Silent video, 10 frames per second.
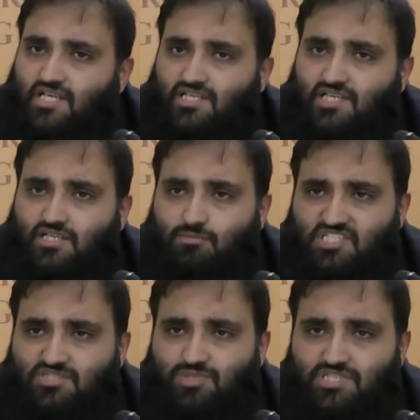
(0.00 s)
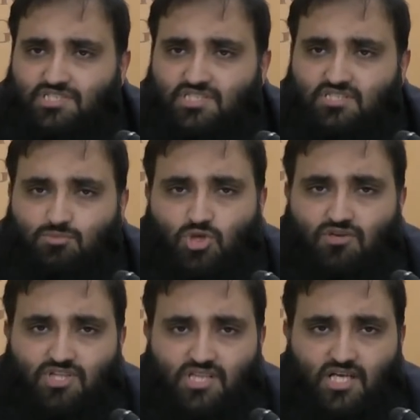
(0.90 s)
indeed the best speech is the Book
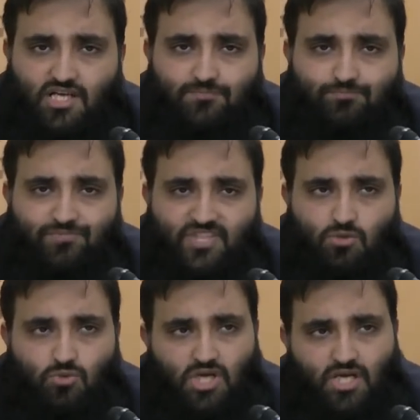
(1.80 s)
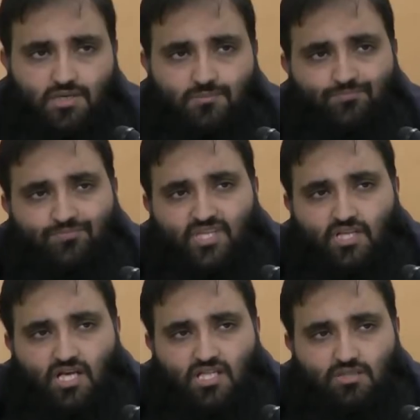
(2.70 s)
of Allah, the Quran.
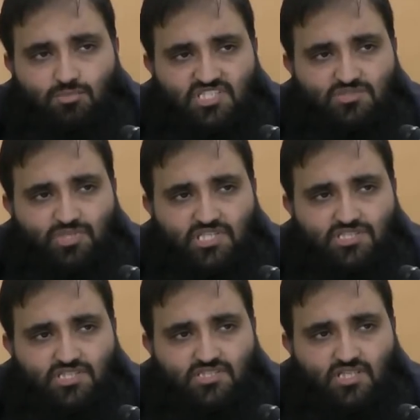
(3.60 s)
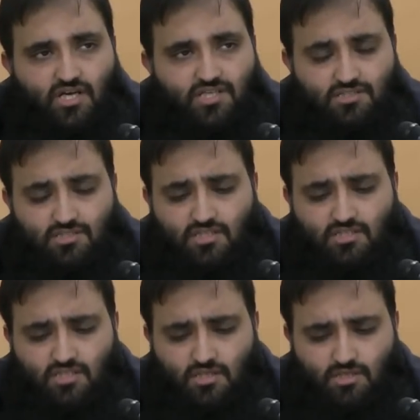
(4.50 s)
And the best speech is
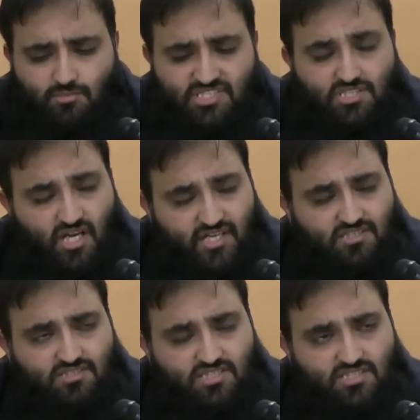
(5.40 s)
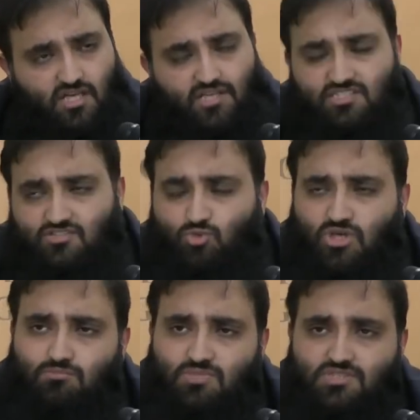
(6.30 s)
the best guidance is the guidance of
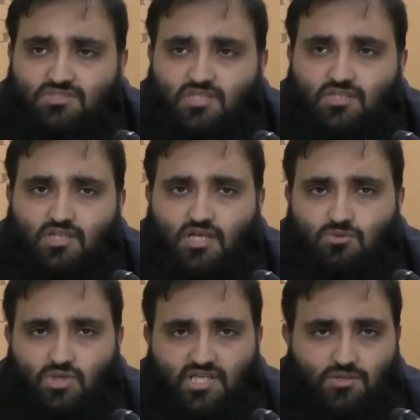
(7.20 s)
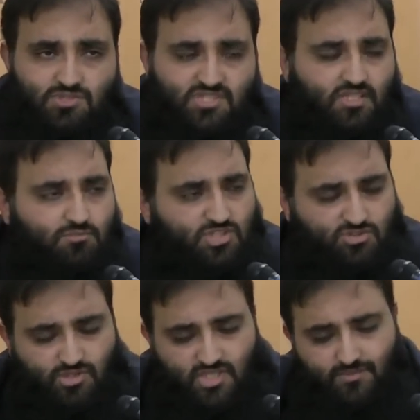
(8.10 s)
Muhammad sallallahu alayhi wa sallam, the
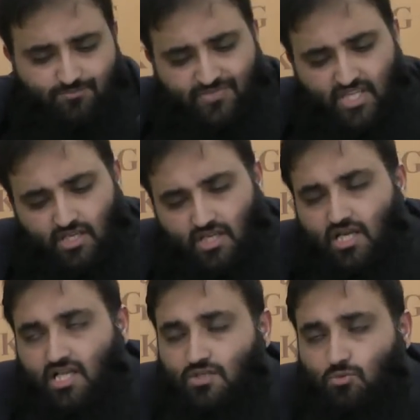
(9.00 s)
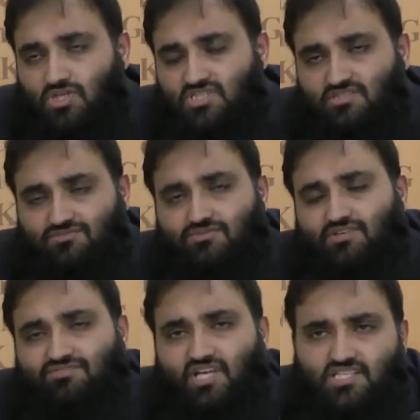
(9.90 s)
Sunnah. And the worst of
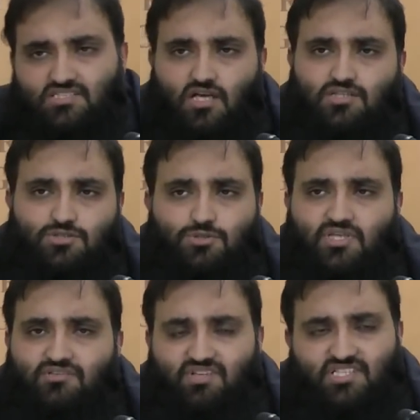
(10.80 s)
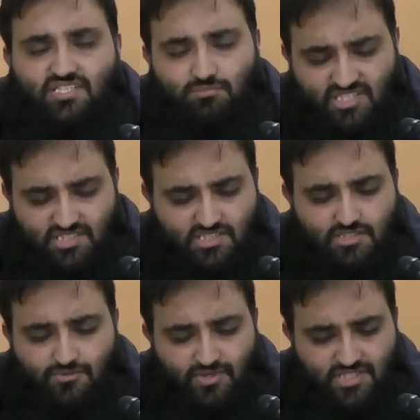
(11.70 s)
affairs are the newly invented matters
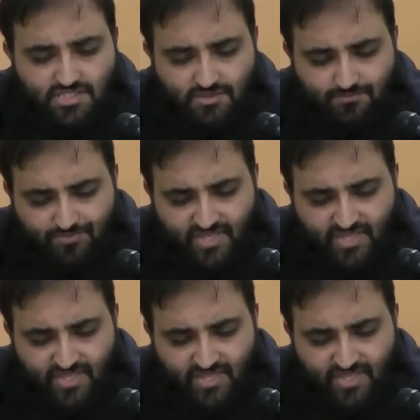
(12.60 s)
in the religion.